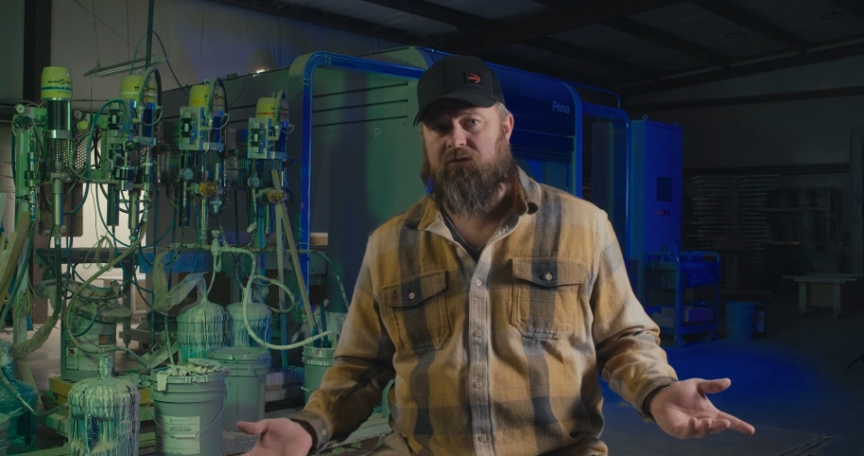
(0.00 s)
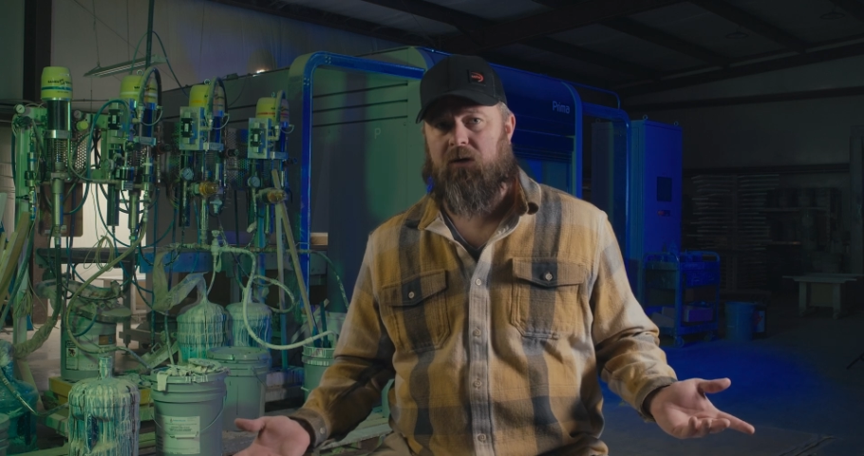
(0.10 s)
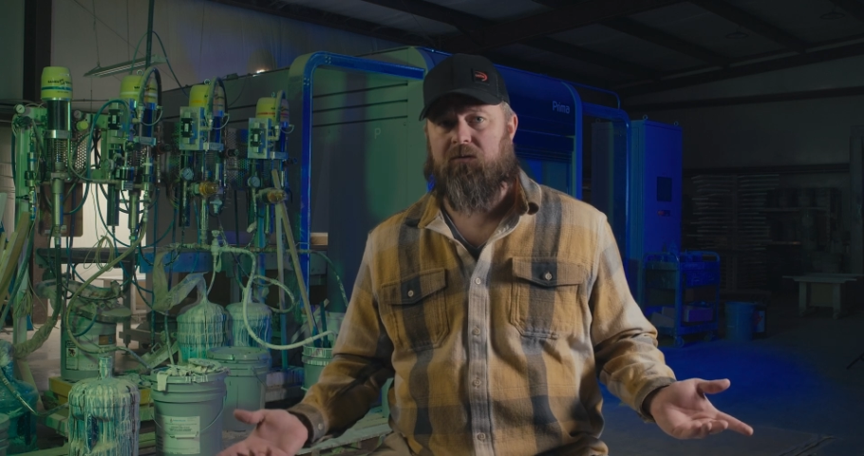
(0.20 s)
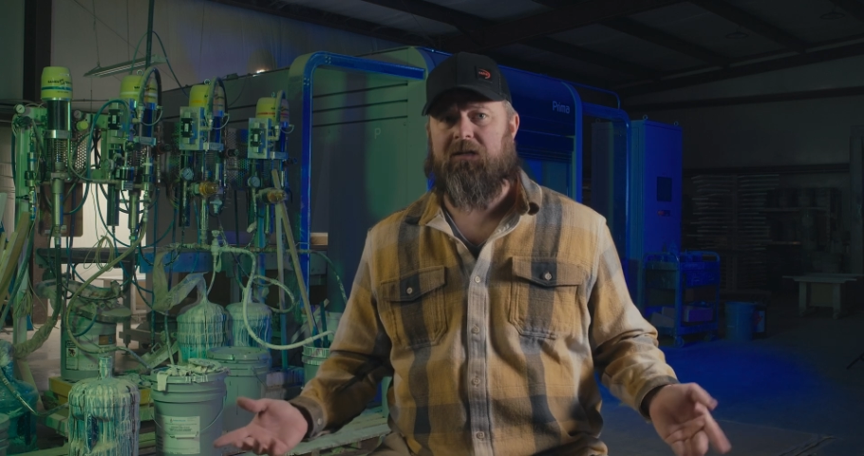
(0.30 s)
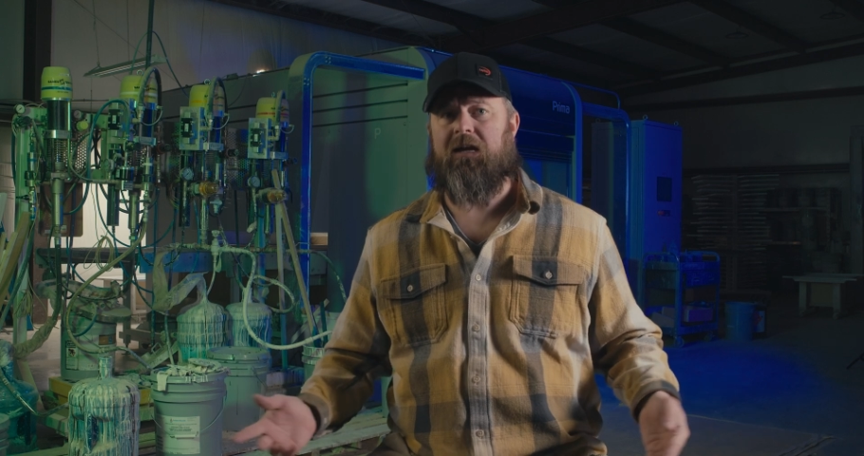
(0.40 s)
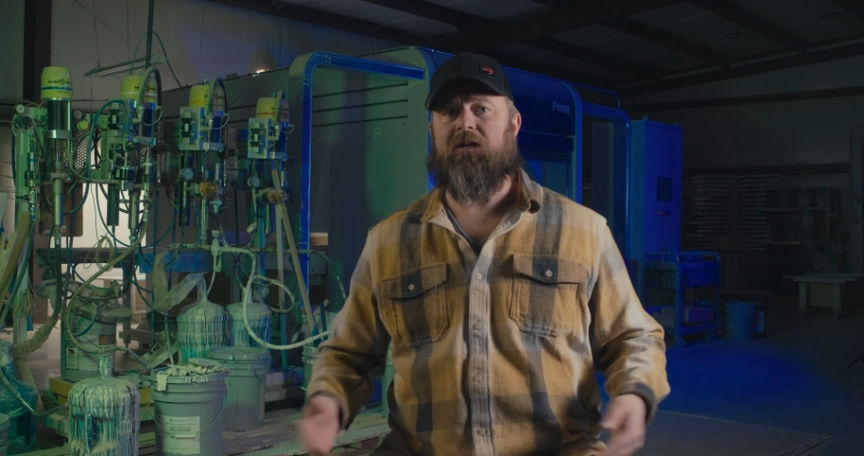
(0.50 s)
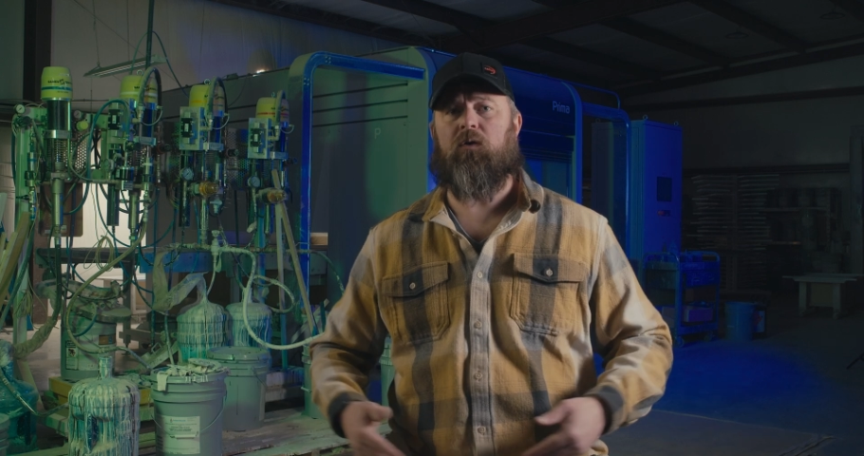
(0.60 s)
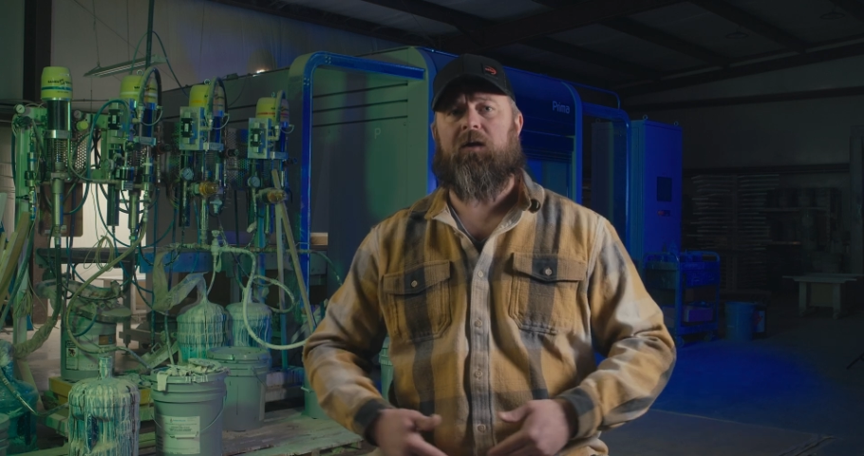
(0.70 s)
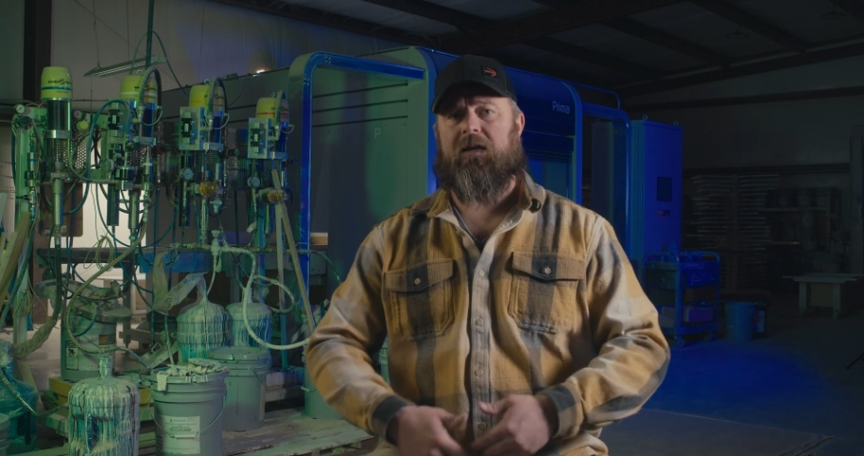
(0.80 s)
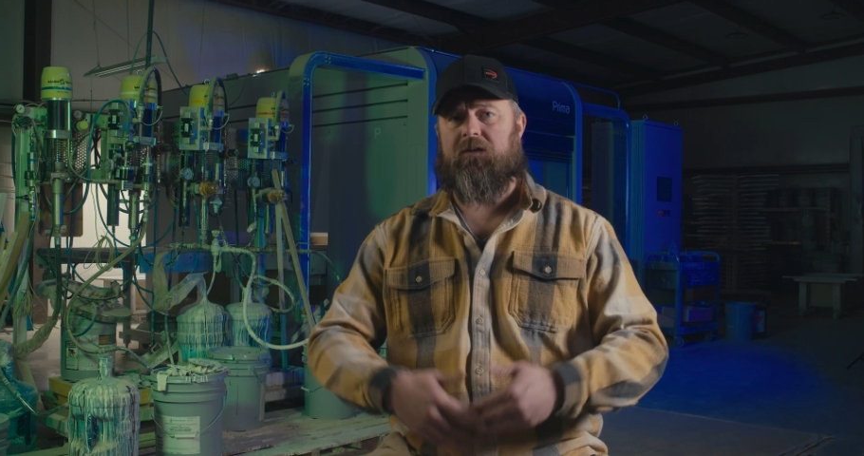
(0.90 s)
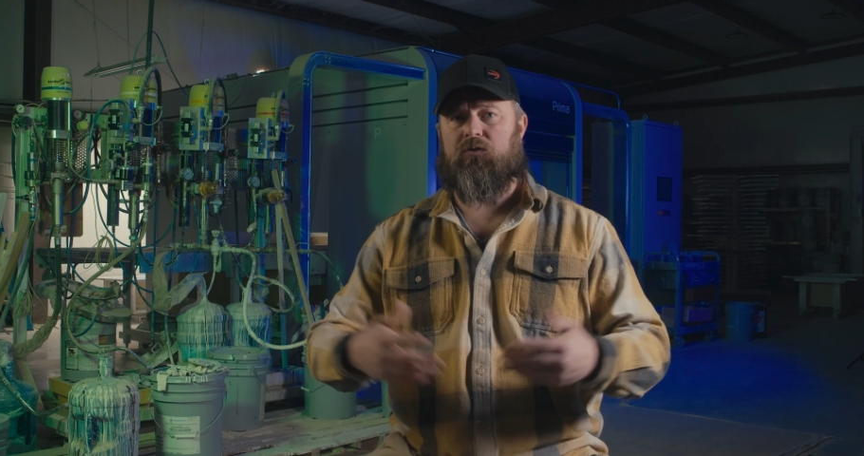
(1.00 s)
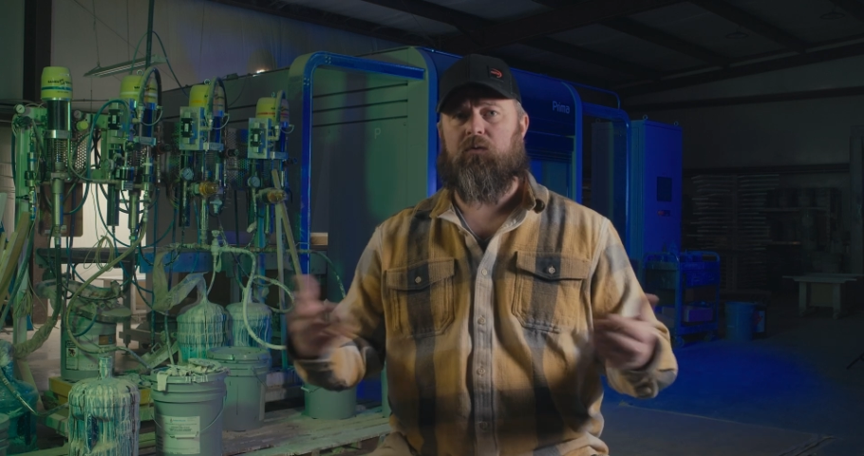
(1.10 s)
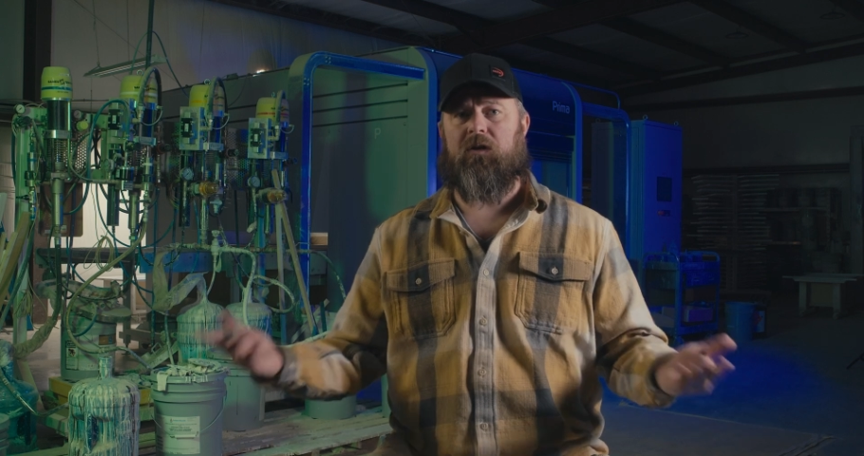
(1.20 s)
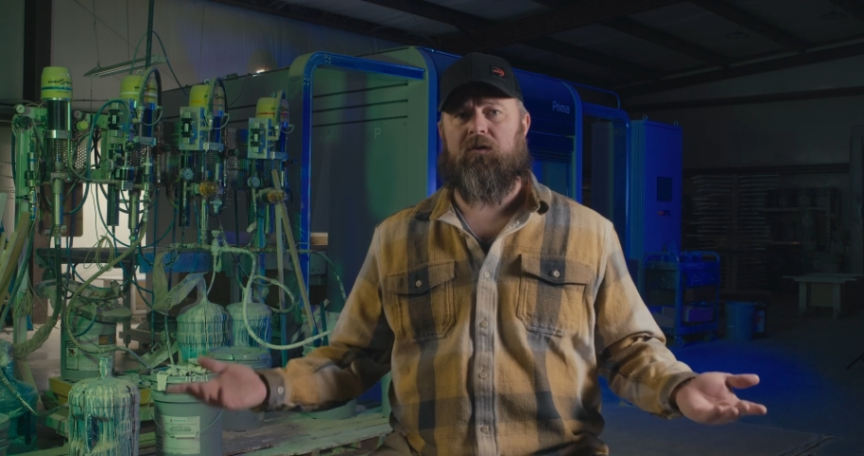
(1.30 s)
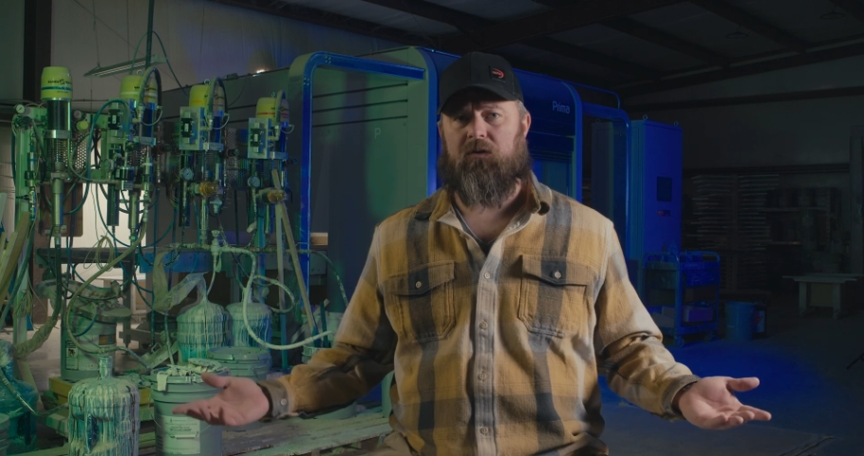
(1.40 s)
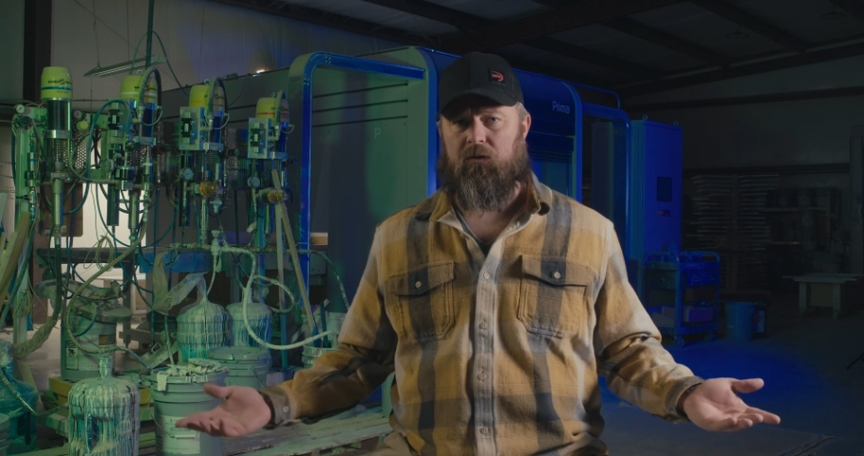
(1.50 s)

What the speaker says: so I was kind of going into it